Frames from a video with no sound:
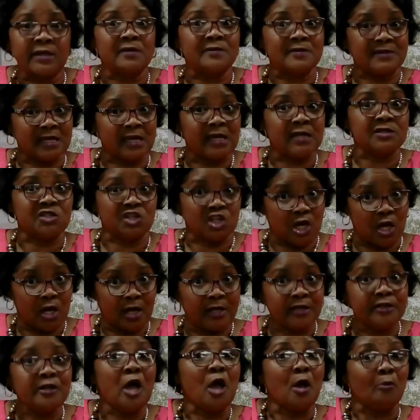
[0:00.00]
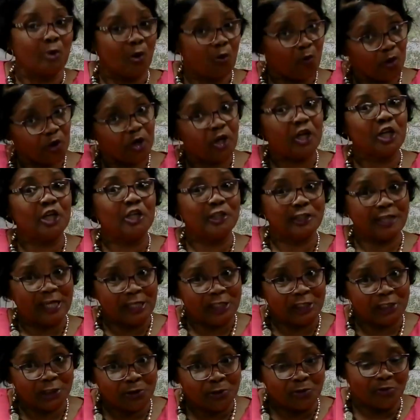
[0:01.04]
keep saying John, but we're going to look
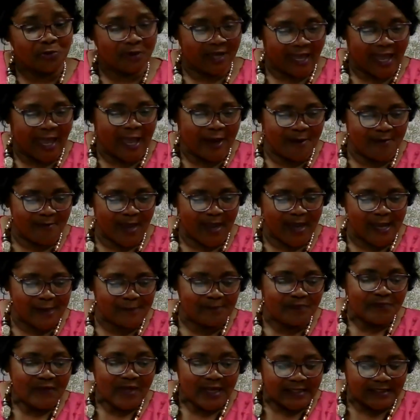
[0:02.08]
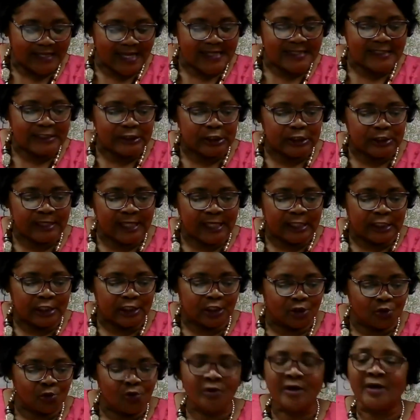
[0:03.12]
at Luke. Amen. Let's look at
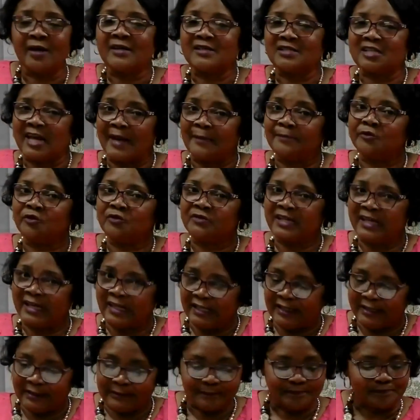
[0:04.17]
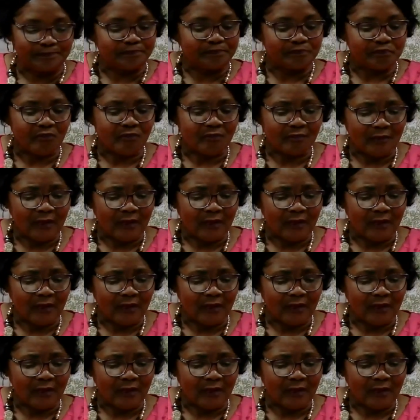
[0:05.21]
Luke chapter 10.